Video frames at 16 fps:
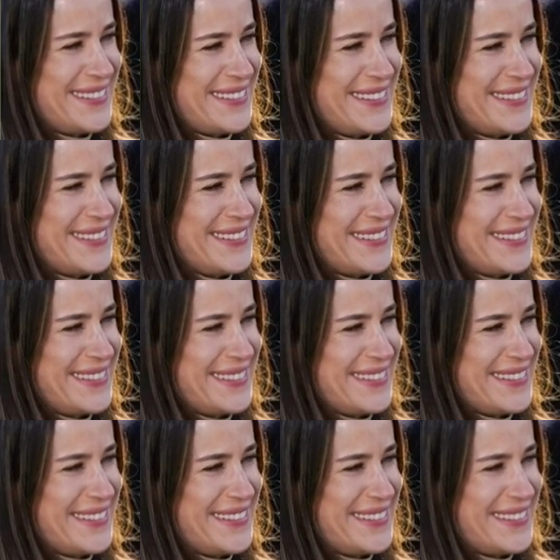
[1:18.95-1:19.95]

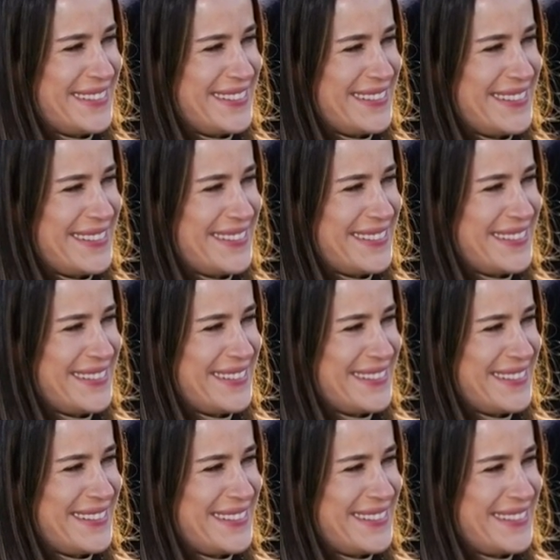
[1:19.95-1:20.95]

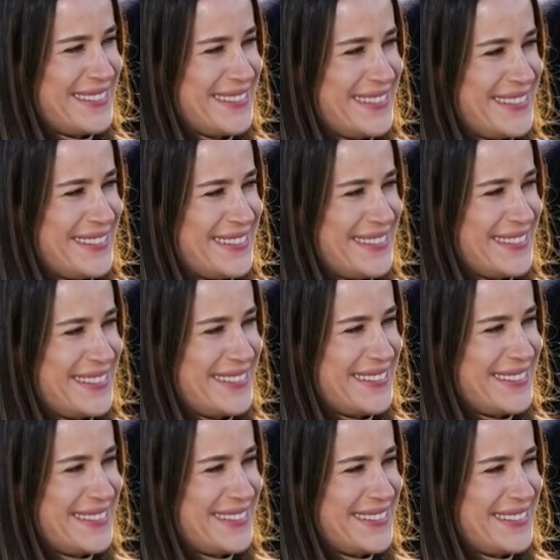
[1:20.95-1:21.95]

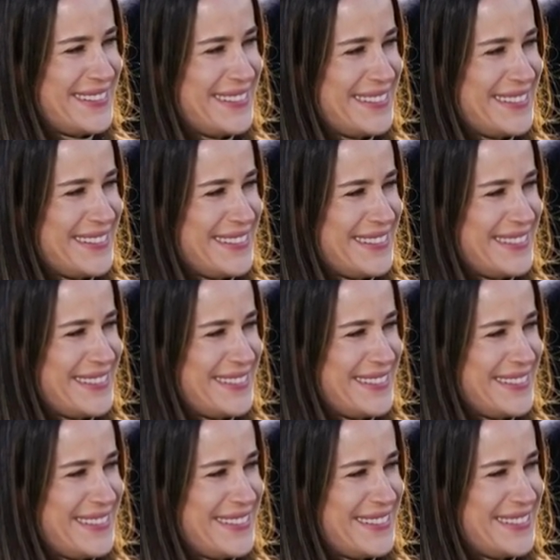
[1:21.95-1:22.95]

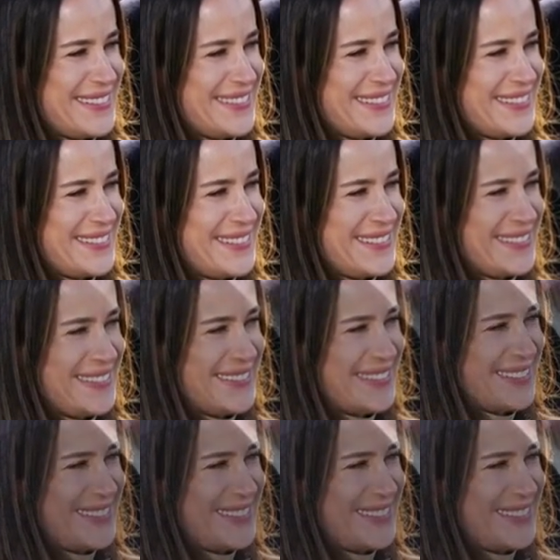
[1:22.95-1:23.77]
This person isn't speaking.